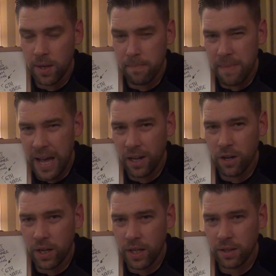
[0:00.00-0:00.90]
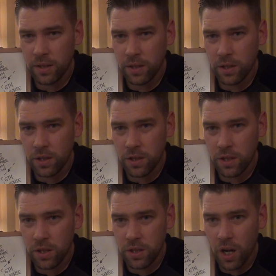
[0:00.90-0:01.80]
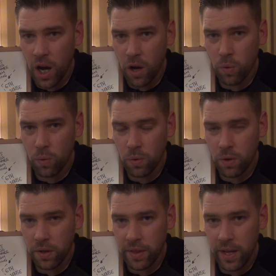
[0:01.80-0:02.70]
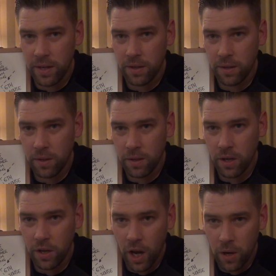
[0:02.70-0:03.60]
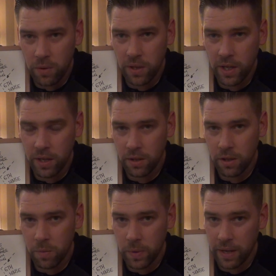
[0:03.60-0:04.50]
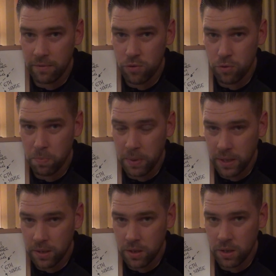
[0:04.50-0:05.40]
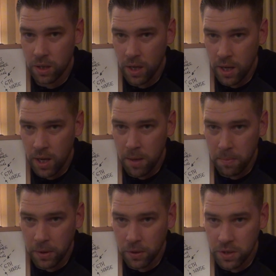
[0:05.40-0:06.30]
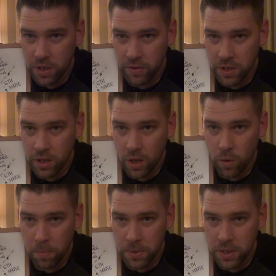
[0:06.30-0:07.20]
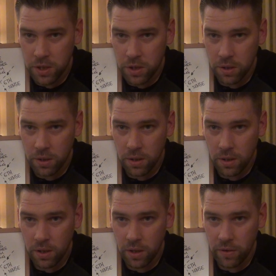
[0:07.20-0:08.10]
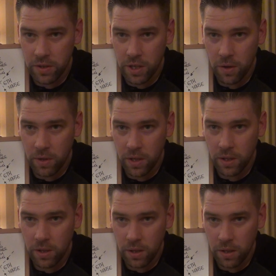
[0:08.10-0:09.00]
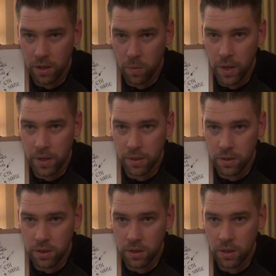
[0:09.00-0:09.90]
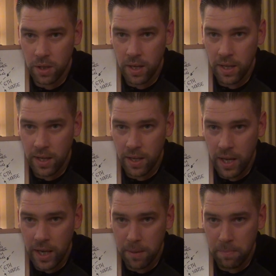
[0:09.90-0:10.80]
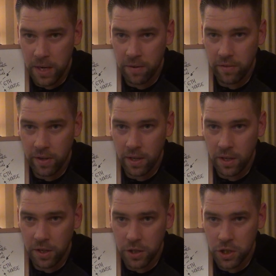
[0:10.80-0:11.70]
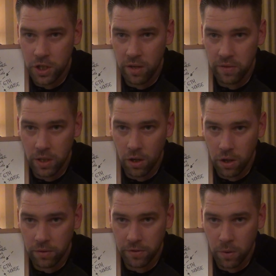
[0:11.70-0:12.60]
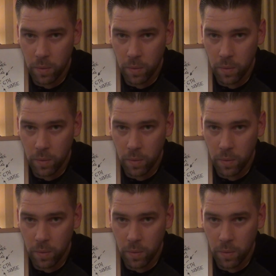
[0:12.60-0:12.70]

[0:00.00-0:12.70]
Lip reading: mankind as a whole, then and only then can we have true peace, because there is no opposition. There is only the oneness and the benefit and the serving of the